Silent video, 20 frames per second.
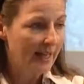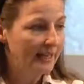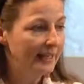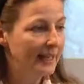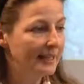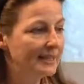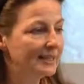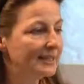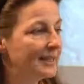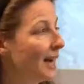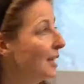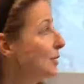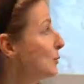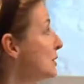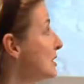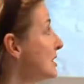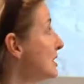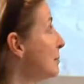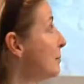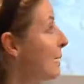Let's start
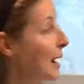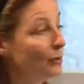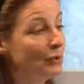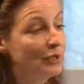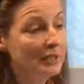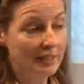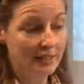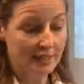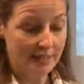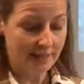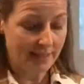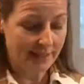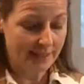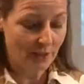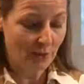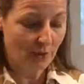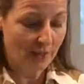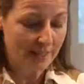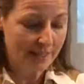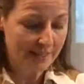with the mountains that
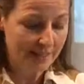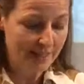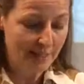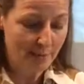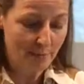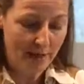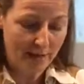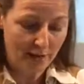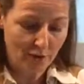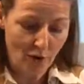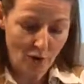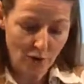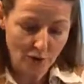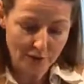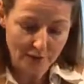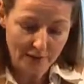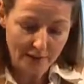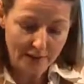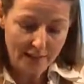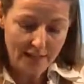you can see in the
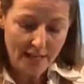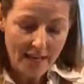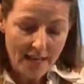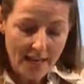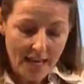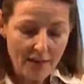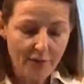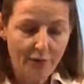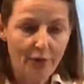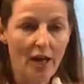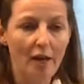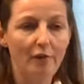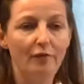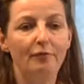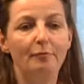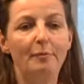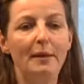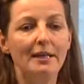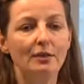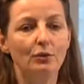background. If you
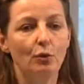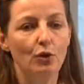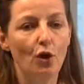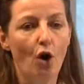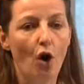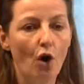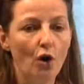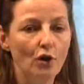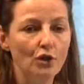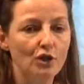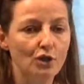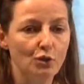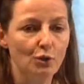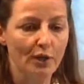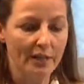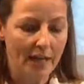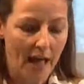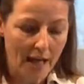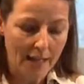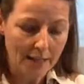have been to the
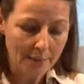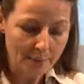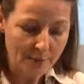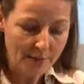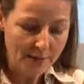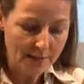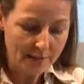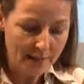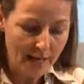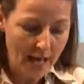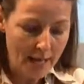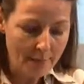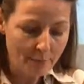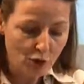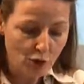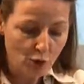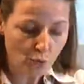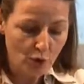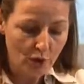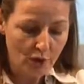Austrian Alps, I'm
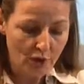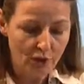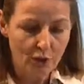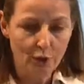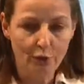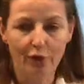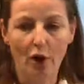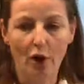sure you